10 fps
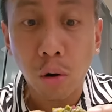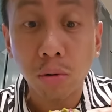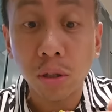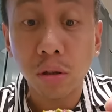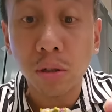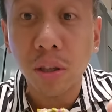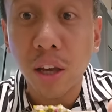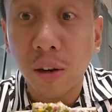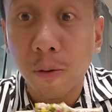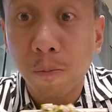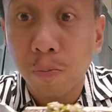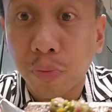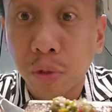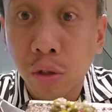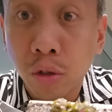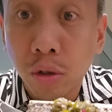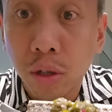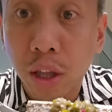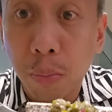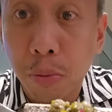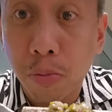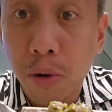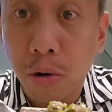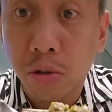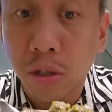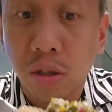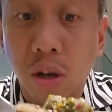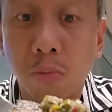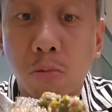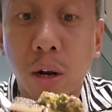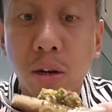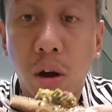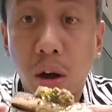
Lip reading: Holy, look at that. Look at that bone marrow just come right